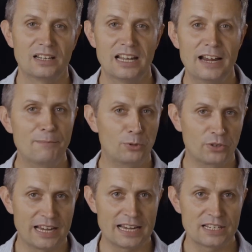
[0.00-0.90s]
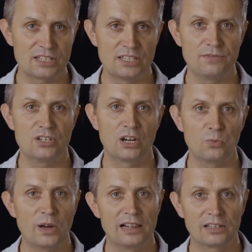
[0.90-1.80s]
Live broadcasts, if
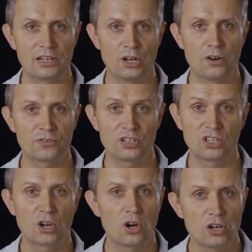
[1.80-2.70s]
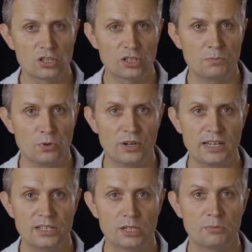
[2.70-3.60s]
done well, can often cost more
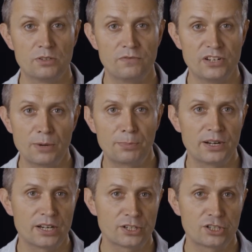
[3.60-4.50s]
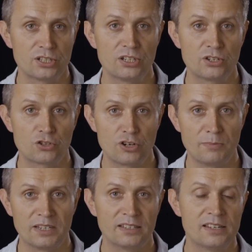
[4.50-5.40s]
in terms of video production and
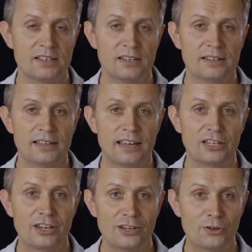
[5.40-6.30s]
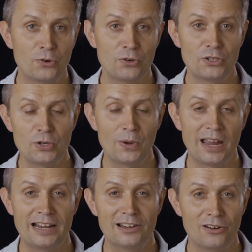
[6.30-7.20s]
streaming and can cause you
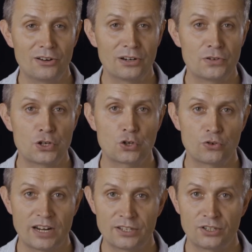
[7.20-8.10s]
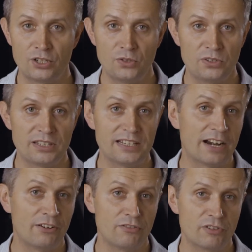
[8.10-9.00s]
a lot of stress due to the
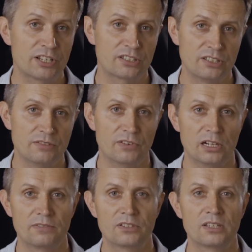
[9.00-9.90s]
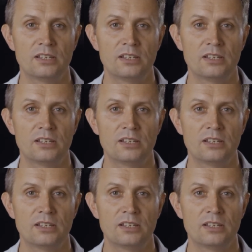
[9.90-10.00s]
inherent risks involved.